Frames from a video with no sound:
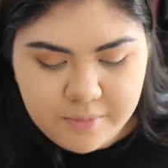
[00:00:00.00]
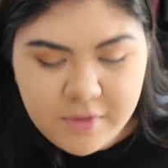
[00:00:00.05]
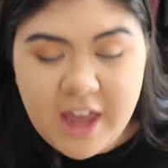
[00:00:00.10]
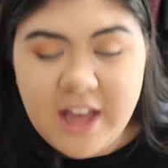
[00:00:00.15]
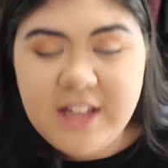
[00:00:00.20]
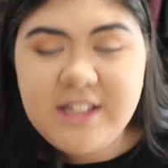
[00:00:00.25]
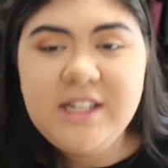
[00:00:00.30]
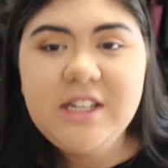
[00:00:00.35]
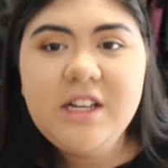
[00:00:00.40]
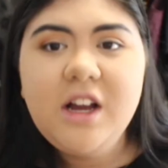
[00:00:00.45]

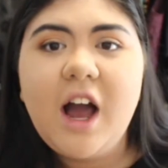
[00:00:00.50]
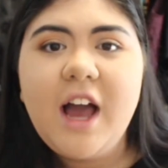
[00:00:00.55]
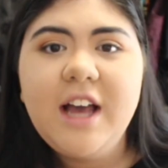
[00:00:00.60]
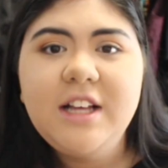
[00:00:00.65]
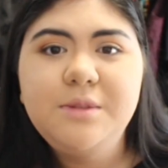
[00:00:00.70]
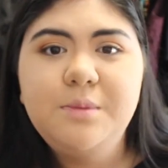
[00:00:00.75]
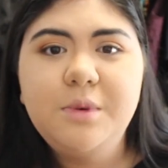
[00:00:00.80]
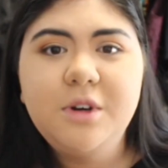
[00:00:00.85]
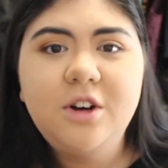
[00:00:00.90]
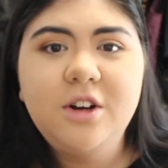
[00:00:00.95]
18
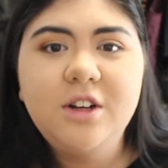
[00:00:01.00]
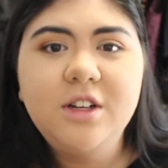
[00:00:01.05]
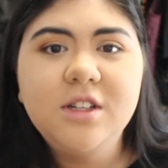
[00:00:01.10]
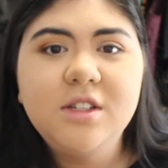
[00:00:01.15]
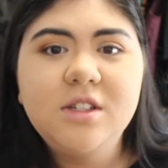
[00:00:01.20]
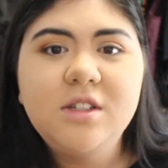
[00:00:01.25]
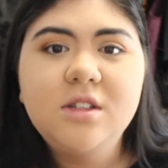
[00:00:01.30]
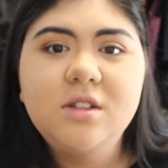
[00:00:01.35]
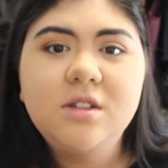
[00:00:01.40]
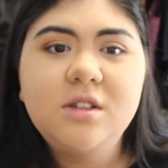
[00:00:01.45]
guys,
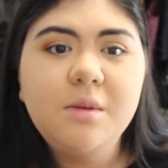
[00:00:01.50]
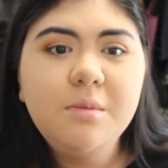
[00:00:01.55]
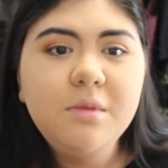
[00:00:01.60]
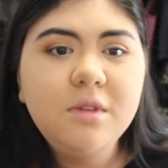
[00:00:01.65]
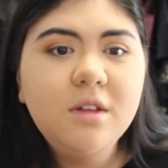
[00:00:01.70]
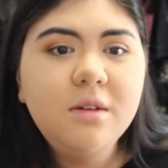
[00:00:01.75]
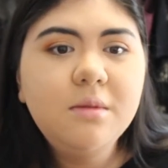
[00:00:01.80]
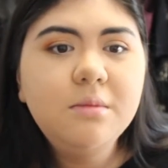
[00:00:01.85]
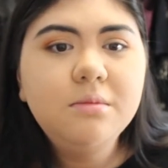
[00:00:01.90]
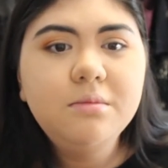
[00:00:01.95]
because some
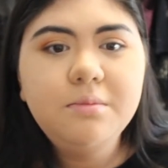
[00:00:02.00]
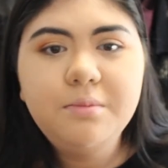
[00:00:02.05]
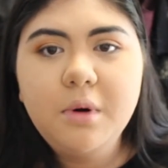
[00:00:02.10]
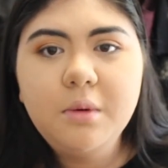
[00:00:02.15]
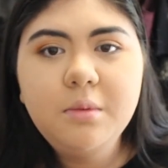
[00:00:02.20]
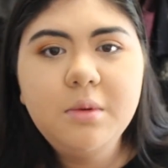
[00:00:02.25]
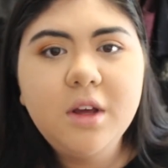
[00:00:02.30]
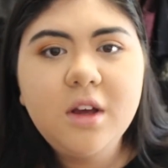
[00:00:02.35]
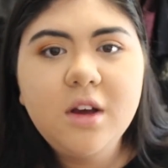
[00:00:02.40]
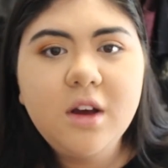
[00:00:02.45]
of them
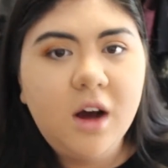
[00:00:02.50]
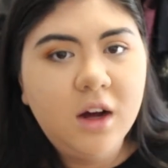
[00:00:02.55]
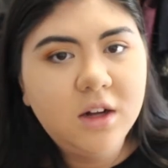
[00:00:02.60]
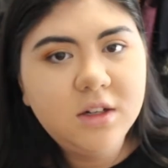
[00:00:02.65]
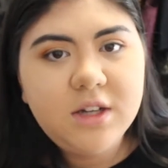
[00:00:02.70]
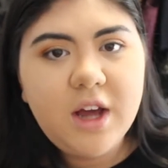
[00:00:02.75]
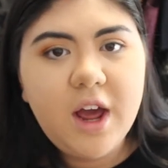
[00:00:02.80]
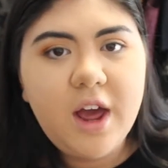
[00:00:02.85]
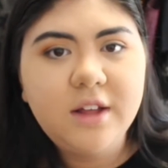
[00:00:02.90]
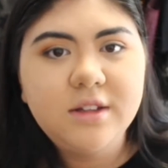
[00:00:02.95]
probably
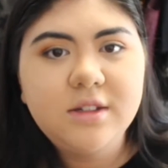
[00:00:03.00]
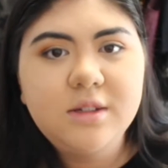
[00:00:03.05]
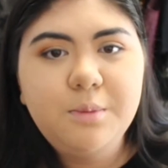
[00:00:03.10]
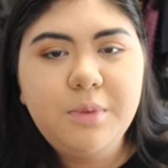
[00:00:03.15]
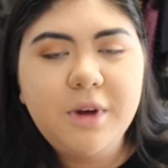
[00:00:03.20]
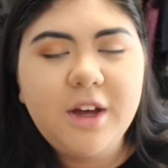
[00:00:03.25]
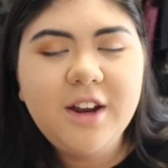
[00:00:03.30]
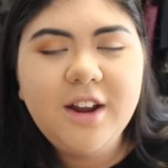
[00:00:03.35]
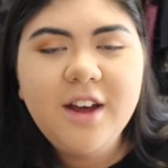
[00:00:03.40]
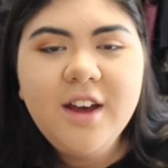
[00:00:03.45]
can't dance.
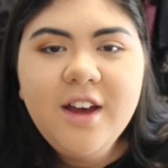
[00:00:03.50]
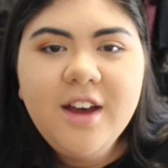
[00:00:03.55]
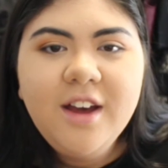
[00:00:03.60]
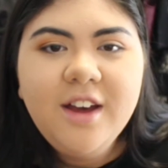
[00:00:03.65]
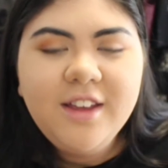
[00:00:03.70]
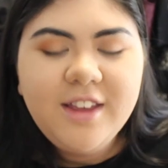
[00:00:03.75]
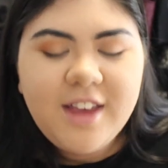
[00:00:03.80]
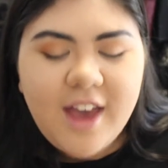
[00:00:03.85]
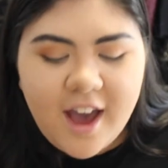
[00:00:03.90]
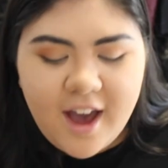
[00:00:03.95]
But
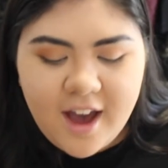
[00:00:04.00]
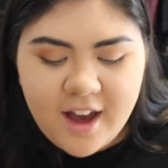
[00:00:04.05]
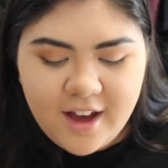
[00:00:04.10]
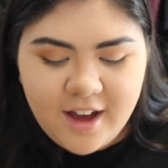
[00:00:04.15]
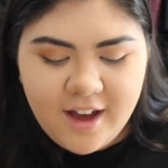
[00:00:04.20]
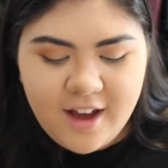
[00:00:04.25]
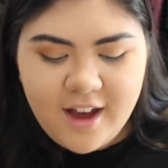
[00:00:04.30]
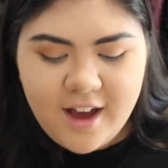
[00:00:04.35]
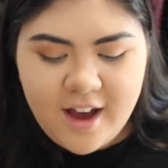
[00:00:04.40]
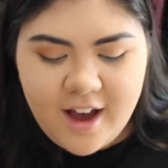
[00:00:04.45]
yeah,
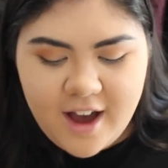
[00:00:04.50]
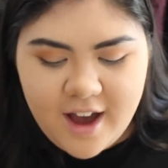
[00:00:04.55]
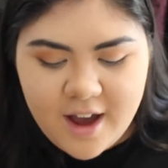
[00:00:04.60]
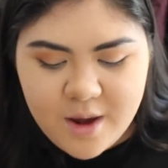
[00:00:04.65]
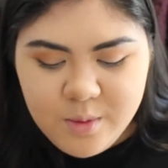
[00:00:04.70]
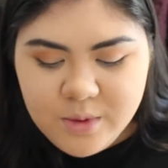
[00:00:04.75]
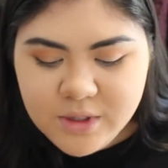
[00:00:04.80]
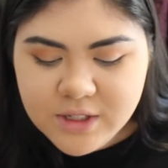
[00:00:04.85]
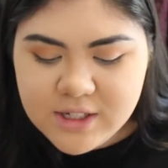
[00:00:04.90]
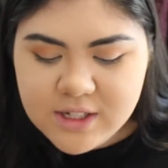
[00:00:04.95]
I
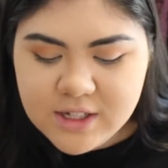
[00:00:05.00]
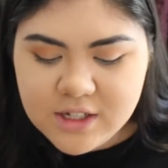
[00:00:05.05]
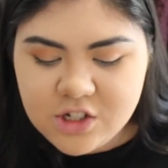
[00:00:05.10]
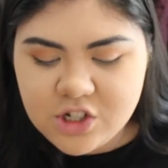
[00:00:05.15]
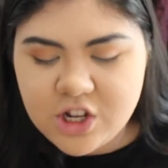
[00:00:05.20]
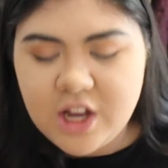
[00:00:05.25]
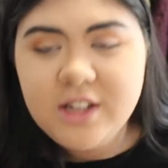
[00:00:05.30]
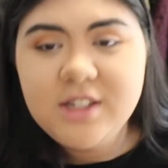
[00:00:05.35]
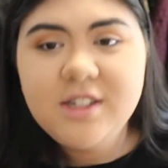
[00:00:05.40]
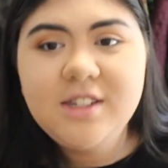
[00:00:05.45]
would
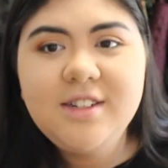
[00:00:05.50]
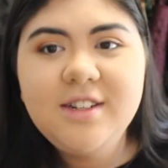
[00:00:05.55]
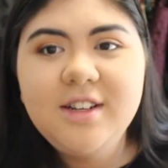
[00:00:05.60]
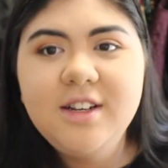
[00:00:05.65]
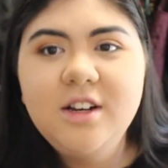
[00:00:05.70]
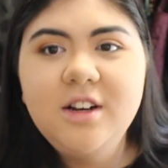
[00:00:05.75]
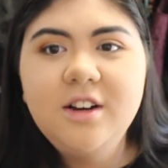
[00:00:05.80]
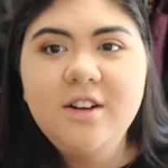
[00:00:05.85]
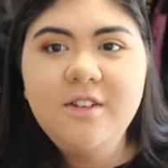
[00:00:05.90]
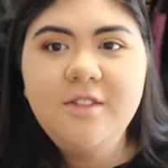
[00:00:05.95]
suggest
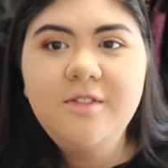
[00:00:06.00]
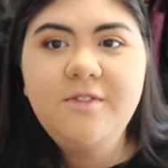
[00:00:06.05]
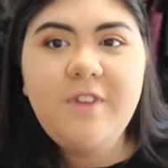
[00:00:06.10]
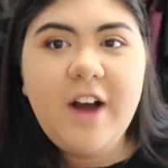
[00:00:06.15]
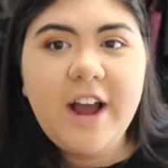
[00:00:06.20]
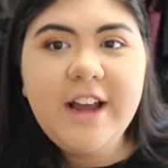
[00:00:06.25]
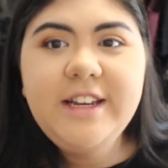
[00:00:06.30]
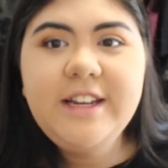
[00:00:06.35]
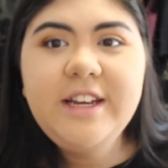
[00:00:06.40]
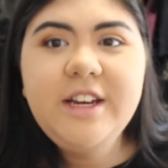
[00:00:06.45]

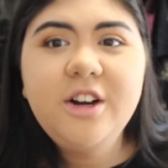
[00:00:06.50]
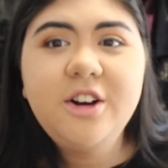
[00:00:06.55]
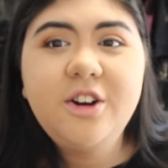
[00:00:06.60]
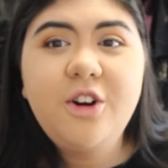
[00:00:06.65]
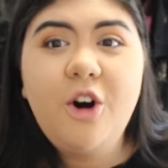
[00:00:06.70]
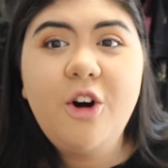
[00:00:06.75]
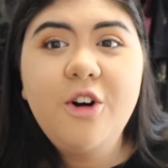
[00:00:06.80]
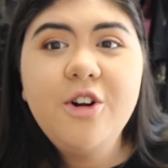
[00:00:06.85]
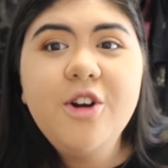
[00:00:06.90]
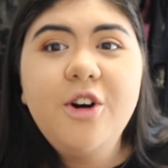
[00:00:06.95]
finding a
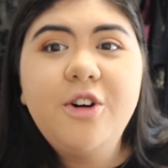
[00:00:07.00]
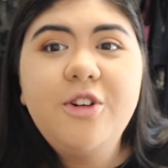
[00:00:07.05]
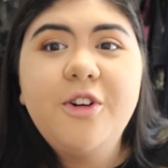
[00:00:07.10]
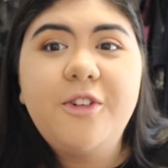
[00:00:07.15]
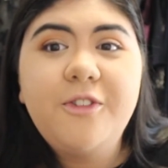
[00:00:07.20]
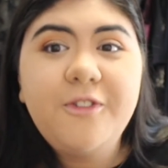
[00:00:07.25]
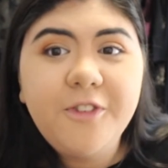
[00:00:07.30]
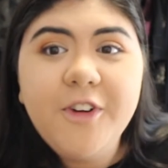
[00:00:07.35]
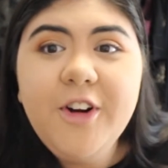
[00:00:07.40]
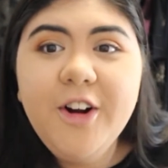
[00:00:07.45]

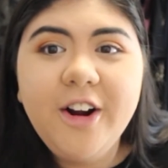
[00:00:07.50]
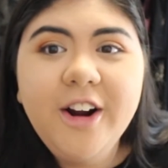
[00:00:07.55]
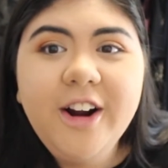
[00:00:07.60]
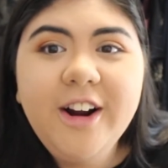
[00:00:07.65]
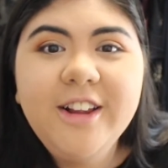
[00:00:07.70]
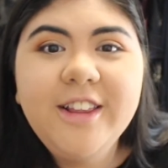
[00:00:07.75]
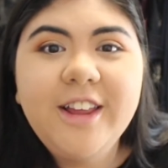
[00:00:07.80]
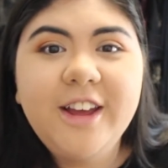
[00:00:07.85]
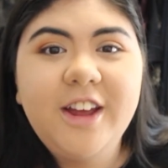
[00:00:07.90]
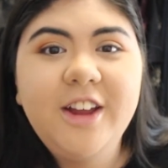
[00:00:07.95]

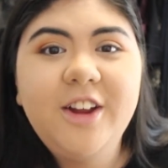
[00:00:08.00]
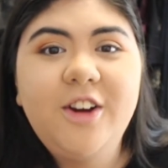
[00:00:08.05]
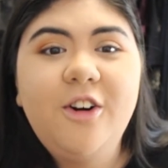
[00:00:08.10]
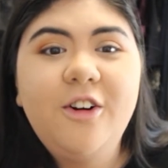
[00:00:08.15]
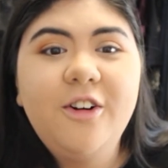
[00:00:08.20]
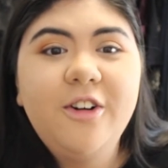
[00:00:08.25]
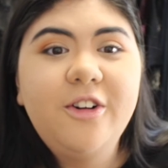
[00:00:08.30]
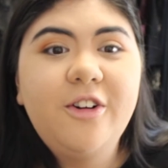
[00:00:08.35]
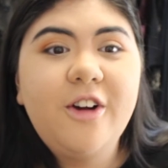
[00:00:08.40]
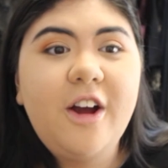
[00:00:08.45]
choreographer that can
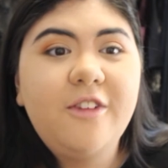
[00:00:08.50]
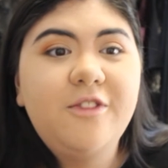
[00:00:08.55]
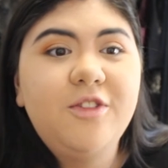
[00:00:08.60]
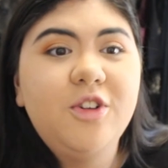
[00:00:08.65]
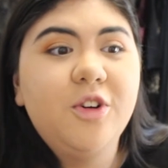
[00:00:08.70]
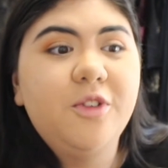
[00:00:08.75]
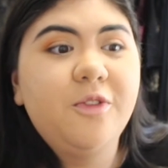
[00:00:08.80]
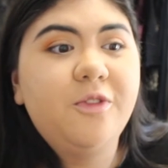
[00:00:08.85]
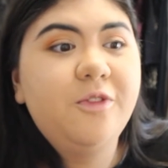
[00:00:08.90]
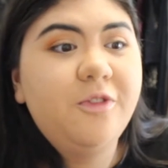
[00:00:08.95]
choreograph
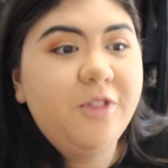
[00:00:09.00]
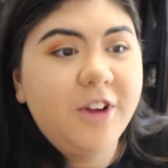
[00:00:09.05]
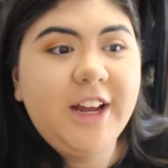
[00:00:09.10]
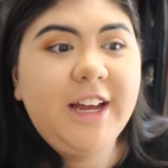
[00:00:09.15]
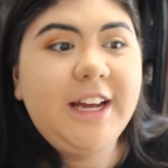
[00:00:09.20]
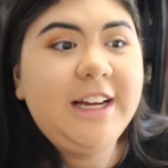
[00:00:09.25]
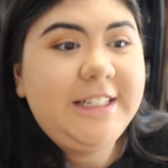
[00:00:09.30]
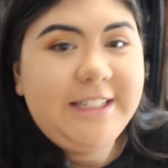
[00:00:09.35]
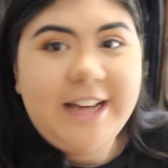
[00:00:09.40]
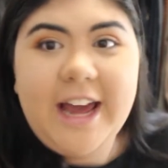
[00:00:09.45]
your
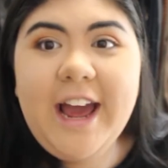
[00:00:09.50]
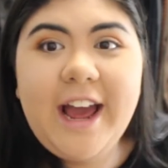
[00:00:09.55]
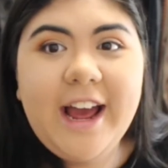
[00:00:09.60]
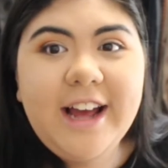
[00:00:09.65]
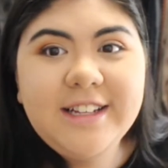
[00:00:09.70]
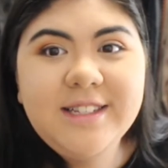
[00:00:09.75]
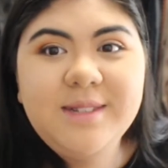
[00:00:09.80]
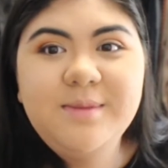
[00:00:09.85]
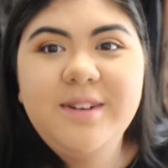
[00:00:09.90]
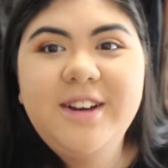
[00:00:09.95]
freaking
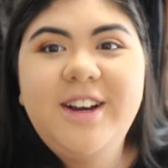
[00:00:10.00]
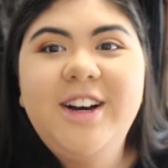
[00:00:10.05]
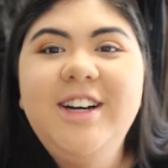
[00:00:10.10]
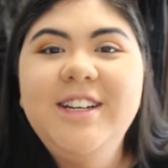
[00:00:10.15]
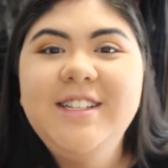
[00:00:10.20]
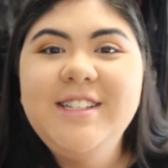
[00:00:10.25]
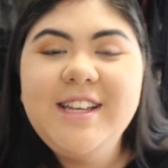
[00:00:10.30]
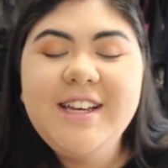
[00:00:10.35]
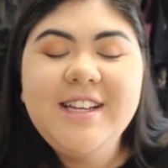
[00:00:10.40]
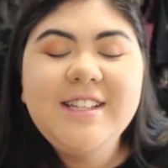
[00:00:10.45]
dance,
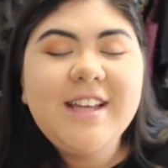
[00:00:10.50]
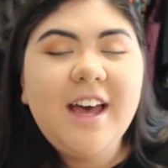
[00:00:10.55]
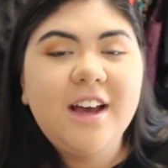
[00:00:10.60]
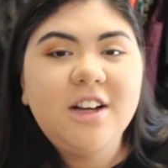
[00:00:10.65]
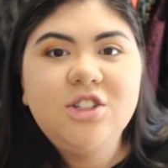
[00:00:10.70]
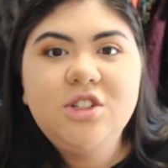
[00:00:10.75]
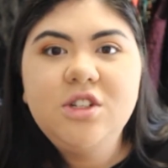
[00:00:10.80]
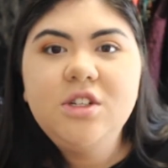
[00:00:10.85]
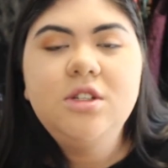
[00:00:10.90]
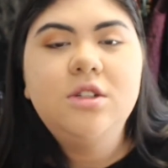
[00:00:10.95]
because it's
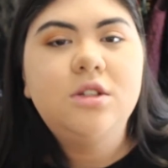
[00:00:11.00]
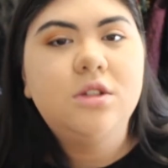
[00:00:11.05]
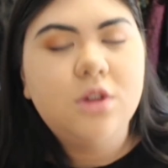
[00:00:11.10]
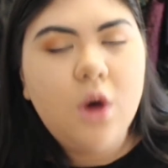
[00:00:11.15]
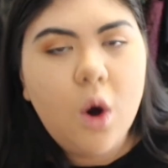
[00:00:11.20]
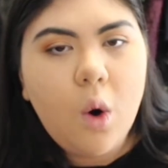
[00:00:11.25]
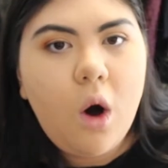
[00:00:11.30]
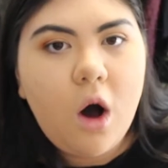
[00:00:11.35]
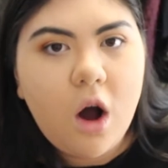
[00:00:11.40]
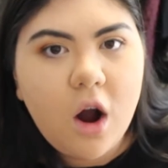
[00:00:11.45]
actually
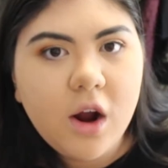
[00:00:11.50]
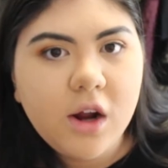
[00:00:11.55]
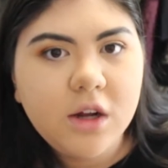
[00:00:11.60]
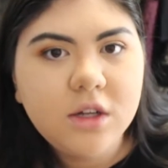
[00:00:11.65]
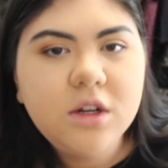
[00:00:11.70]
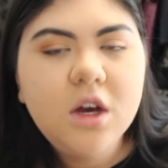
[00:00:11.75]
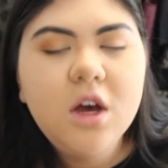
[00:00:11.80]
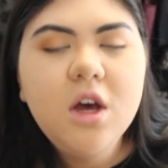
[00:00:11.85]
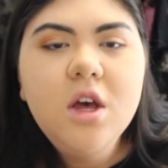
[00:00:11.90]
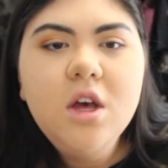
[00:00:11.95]
so
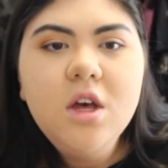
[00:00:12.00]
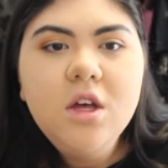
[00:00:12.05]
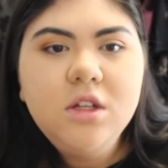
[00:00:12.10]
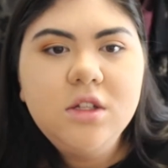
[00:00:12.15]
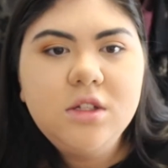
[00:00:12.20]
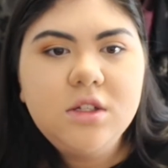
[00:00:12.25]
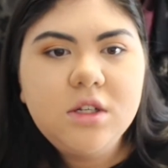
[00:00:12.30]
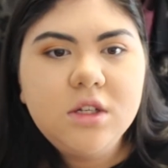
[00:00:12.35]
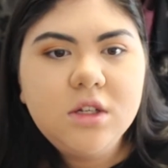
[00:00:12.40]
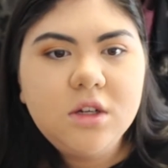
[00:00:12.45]
hard
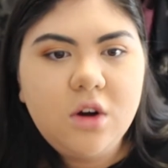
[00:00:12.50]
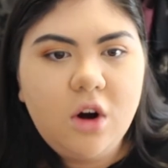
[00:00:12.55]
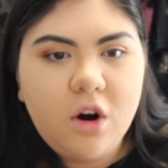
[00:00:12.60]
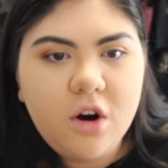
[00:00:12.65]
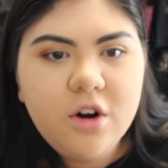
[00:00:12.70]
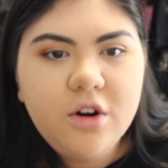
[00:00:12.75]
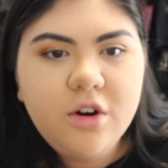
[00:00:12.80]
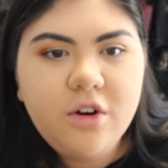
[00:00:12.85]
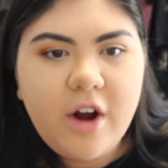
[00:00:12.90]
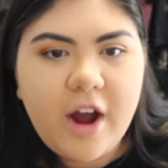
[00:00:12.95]
to
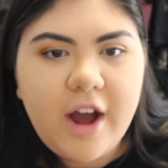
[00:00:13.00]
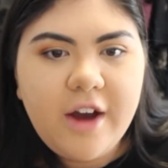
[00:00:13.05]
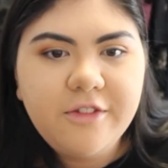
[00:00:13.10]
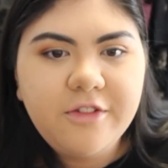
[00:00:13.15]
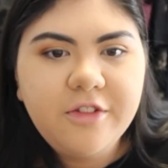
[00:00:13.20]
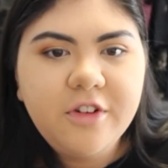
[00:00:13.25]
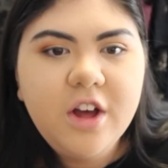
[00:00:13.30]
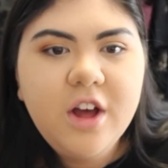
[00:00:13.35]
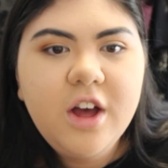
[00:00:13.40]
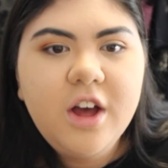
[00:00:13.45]

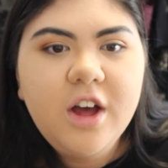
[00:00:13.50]
choreograph